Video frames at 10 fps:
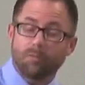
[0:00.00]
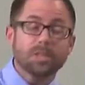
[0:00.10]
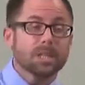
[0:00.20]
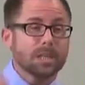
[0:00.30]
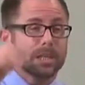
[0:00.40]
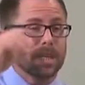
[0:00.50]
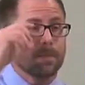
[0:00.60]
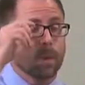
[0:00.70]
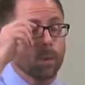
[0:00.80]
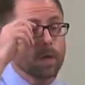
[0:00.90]
physically,
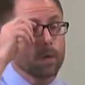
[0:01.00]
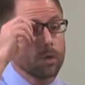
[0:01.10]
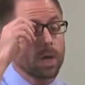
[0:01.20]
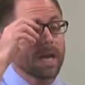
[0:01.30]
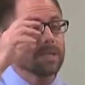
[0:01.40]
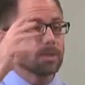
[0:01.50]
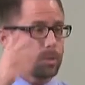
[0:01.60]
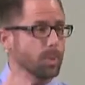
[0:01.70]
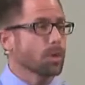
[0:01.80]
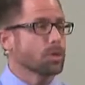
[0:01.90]
but we are united
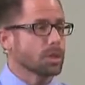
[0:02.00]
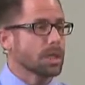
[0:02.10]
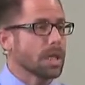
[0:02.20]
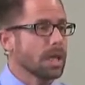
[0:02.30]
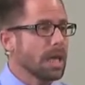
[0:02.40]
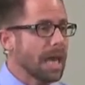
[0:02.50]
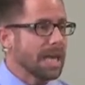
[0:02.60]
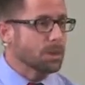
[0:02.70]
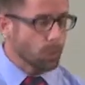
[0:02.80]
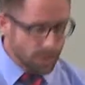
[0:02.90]
spiritually. And as we